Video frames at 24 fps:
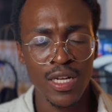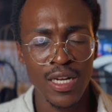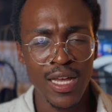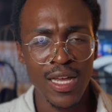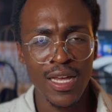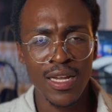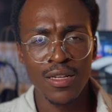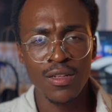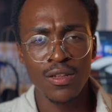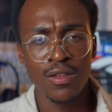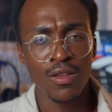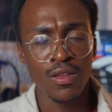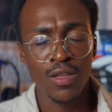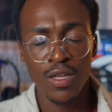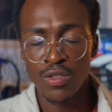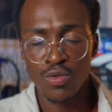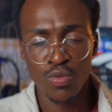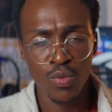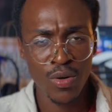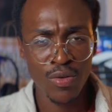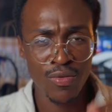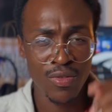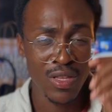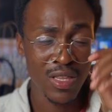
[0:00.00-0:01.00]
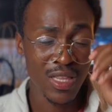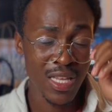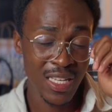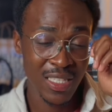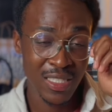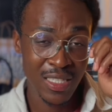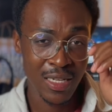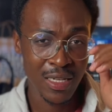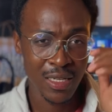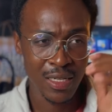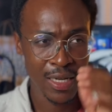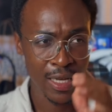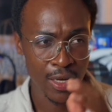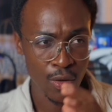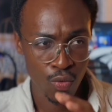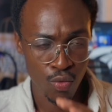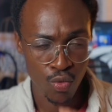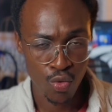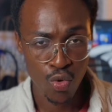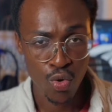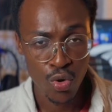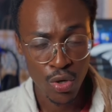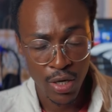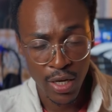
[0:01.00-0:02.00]
And that's one of the things that could like
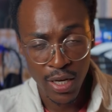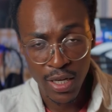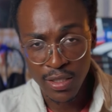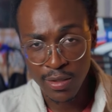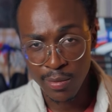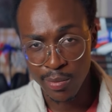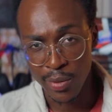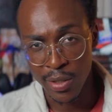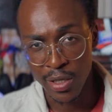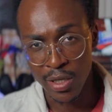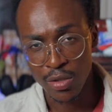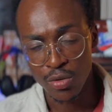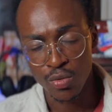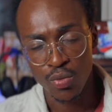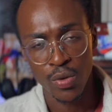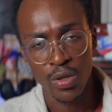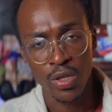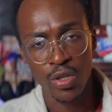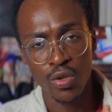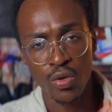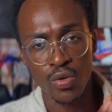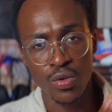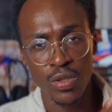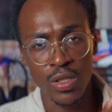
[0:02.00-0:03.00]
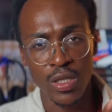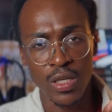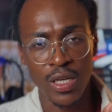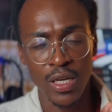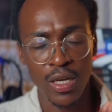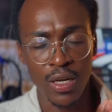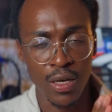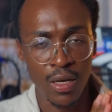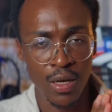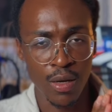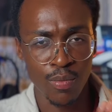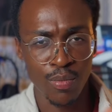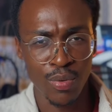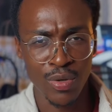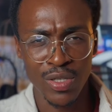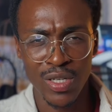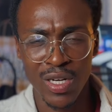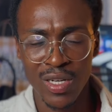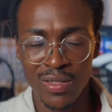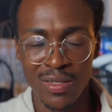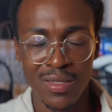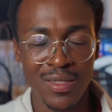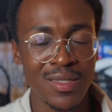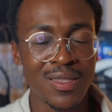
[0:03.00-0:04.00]
ruin experience when using uh
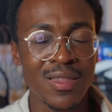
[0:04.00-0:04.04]
projectors.